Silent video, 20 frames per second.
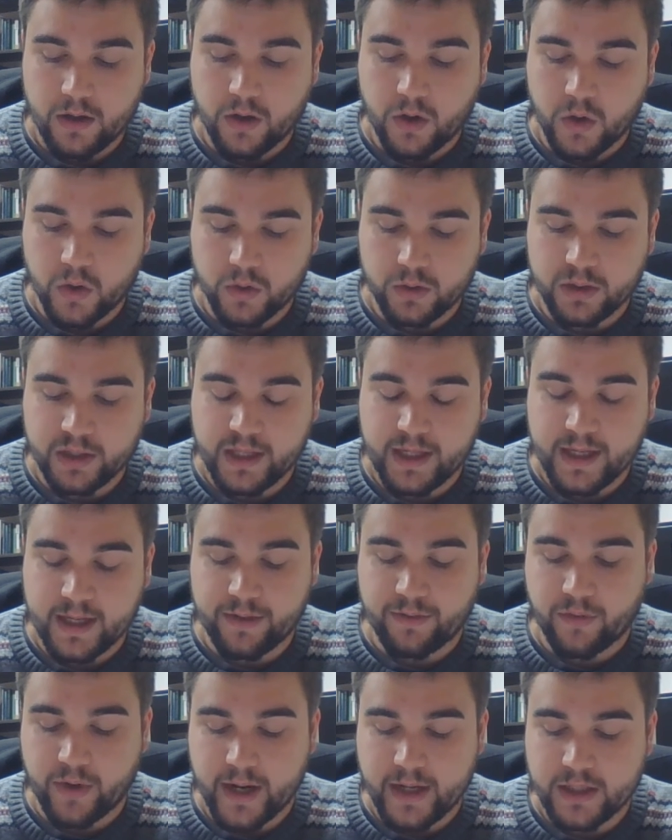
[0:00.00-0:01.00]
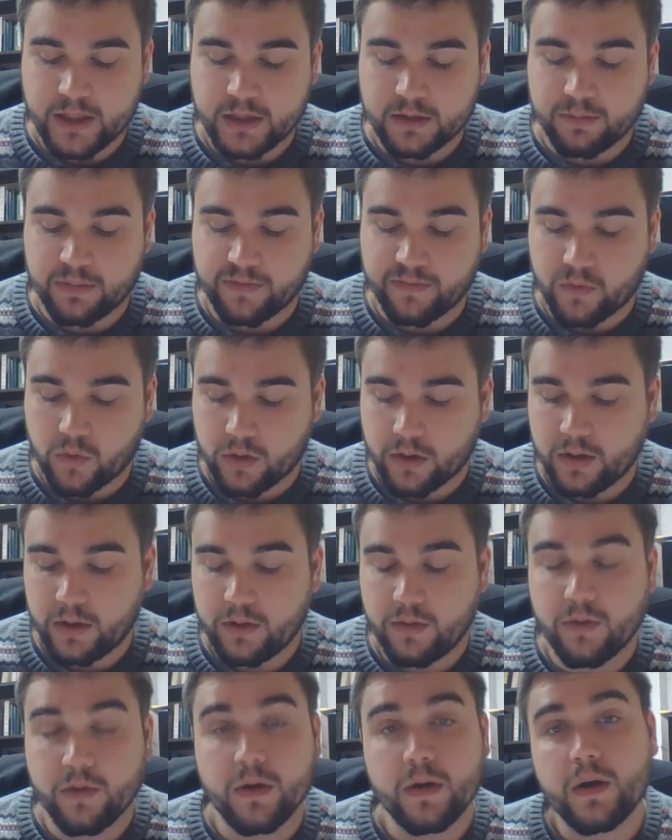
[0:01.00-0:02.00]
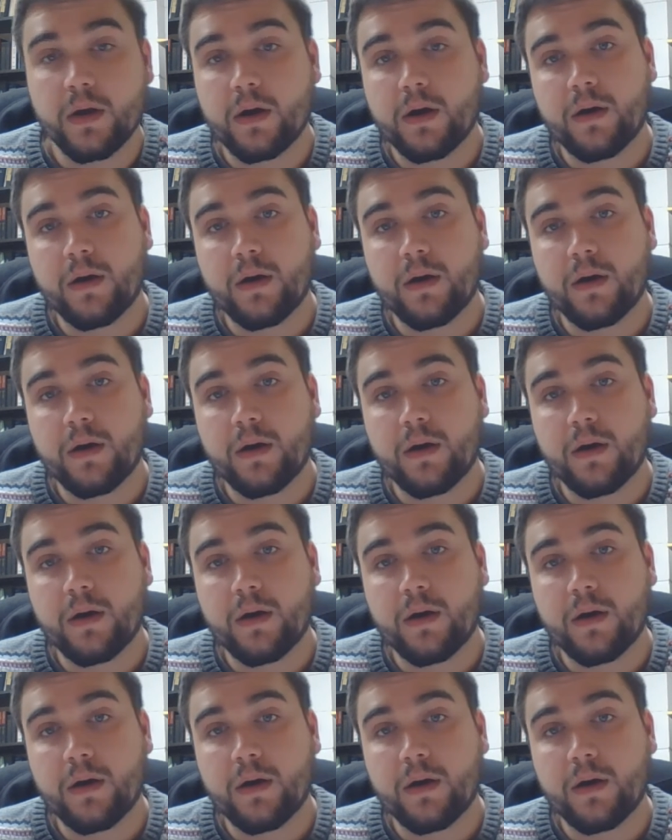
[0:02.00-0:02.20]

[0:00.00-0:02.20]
holy and righteous before you